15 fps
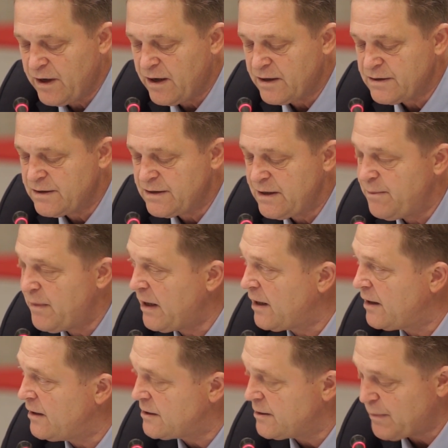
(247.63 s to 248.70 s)
RCC
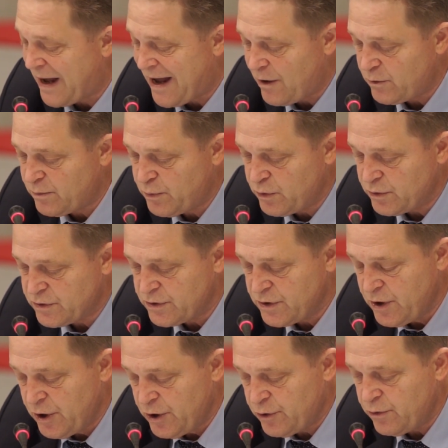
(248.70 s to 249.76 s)
mechanism outputs